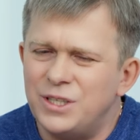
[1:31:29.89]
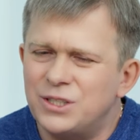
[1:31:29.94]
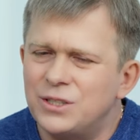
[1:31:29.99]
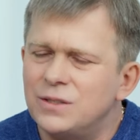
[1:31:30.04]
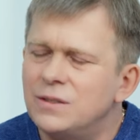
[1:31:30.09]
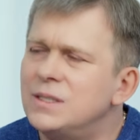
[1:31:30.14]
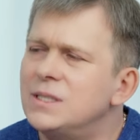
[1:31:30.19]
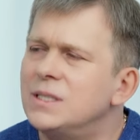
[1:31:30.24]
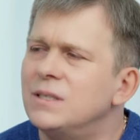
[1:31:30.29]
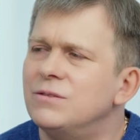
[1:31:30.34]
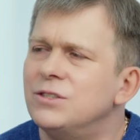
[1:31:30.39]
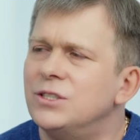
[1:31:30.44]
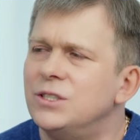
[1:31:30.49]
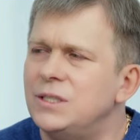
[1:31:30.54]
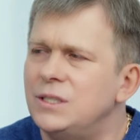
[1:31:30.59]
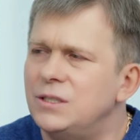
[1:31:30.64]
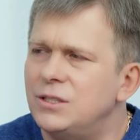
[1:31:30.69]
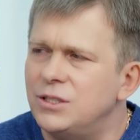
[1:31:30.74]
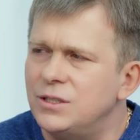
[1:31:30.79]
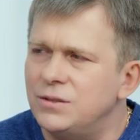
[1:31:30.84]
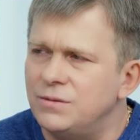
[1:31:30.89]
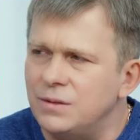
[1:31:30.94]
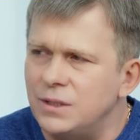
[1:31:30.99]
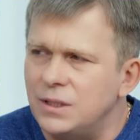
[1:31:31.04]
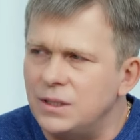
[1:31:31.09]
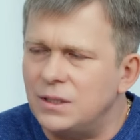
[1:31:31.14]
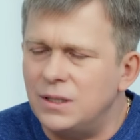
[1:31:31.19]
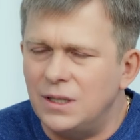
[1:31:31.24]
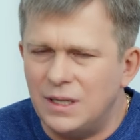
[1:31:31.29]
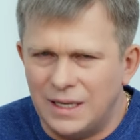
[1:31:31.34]
of the living ones.
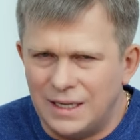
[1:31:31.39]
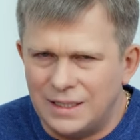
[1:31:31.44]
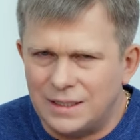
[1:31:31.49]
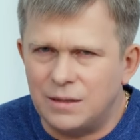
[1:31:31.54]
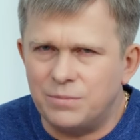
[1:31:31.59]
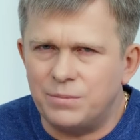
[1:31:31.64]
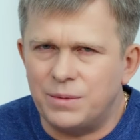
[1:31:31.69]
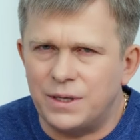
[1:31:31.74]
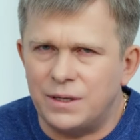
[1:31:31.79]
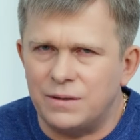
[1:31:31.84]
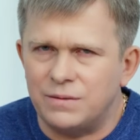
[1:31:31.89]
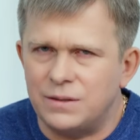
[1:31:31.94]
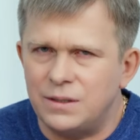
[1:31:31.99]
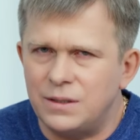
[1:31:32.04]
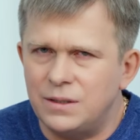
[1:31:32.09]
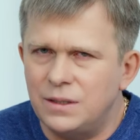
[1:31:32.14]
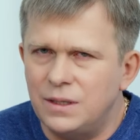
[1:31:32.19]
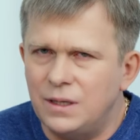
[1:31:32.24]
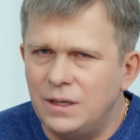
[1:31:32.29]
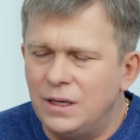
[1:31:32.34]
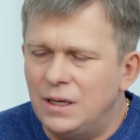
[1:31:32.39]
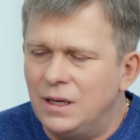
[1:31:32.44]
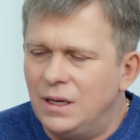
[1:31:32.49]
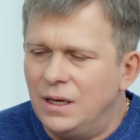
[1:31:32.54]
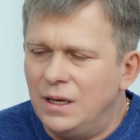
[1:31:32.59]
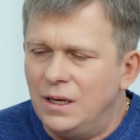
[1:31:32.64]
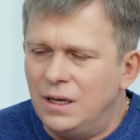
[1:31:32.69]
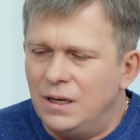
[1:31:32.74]
That is true.